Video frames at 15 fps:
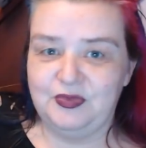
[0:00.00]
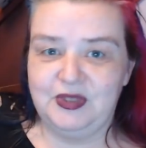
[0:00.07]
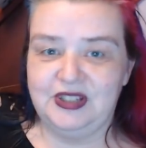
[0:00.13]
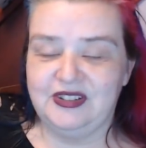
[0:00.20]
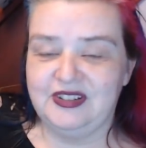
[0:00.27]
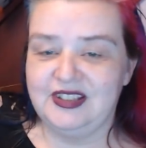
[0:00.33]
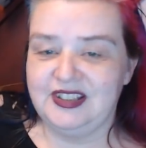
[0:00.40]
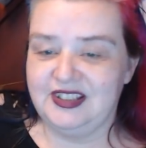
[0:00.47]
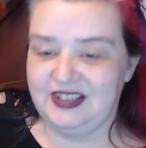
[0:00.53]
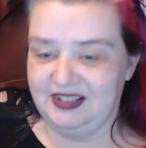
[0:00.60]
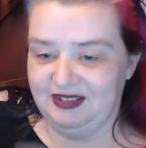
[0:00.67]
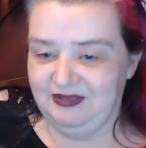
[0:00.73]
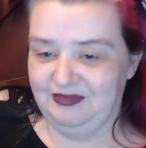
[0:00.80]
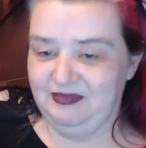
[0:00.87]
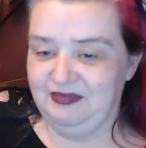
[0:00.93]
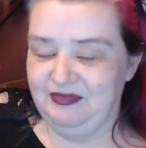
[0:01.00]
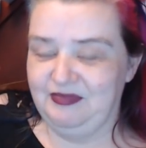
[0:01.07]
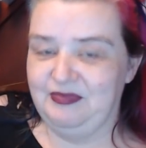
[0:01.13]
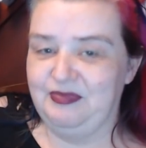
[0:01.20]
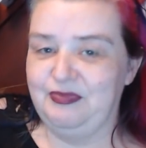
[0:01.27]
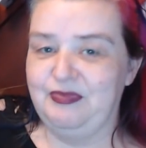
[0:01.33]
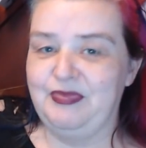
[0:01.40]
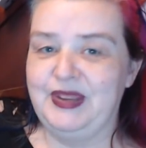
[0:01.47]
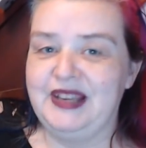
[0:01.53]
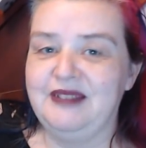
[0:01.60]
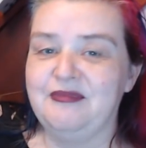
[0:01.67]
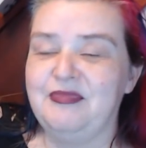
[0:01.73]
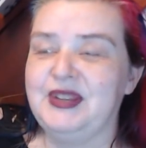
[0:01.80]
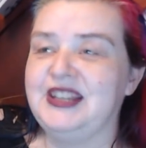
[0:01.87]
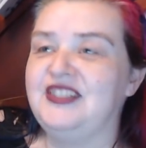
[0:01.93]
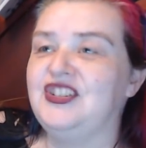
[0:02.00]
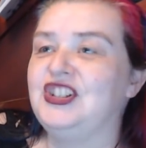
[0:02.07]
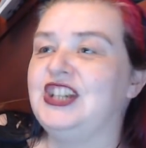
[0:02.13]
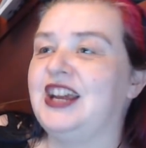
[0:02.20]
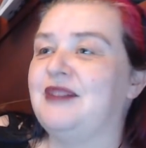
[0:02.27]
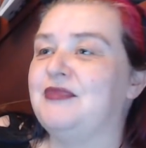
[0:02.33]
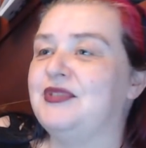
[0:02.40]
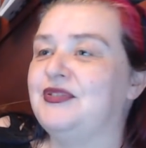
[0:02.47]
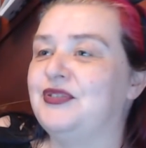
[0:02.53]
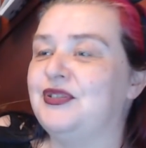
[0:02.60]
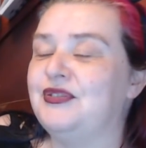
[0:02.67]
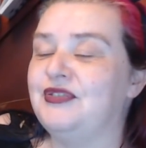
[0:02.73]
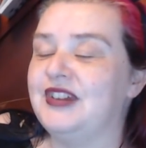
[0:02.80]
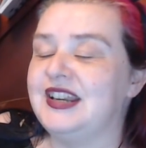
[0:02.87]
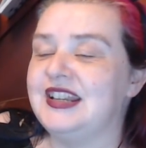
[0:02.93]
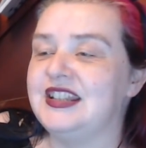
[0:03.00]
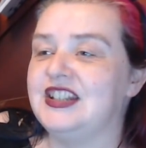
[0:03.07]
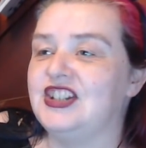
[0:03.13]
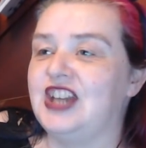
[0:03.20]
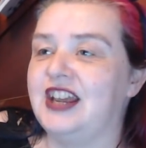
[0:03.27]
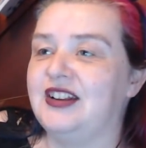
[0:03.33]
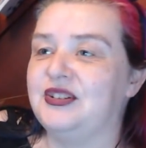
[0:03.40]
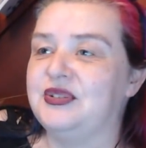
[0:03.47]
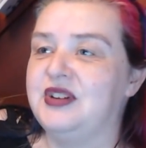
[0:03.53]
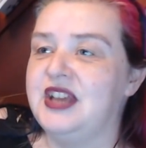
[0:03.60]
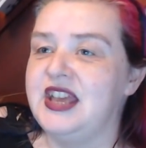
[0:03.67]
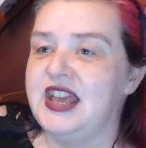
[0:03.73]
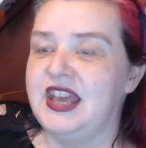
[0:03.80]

been on this, been in the chat before, a friend of the channel,